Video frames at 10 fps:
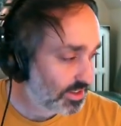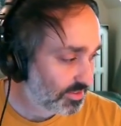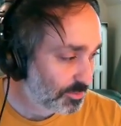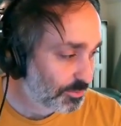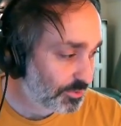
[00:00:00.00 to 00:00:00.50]

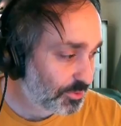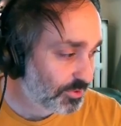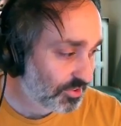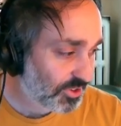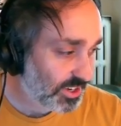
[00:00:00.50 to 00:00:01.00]
So what we'll do
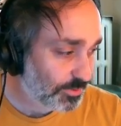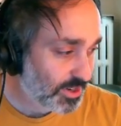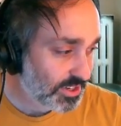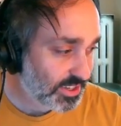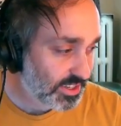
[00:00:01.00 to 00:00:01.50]
is create a
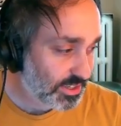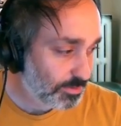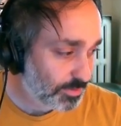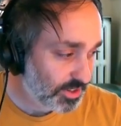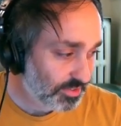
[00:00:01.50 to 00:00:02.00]
1D
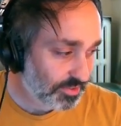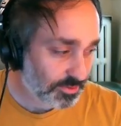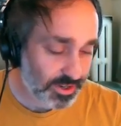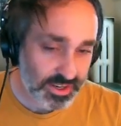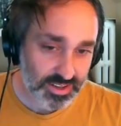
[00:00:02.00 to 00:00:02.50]
pixels
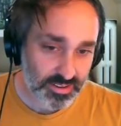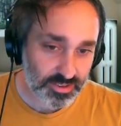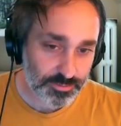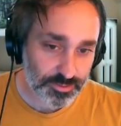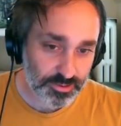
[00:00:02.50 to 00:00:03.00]
array
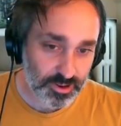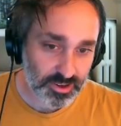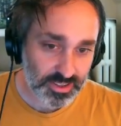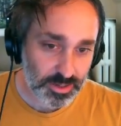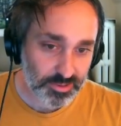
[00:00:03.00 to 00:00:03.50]
for
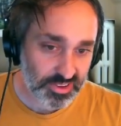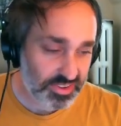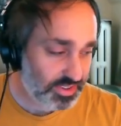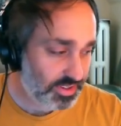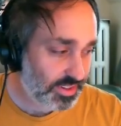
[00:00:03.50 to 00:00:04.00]
our labels
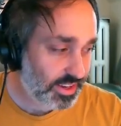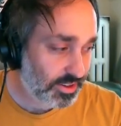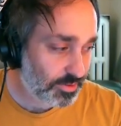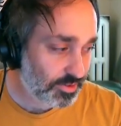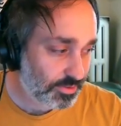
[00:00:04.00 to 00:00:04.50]
that
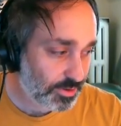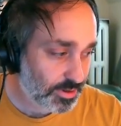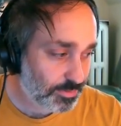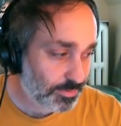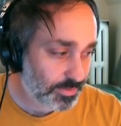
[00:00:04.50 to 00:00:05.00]
goes
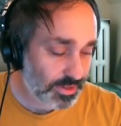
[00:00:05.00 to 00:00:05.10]
from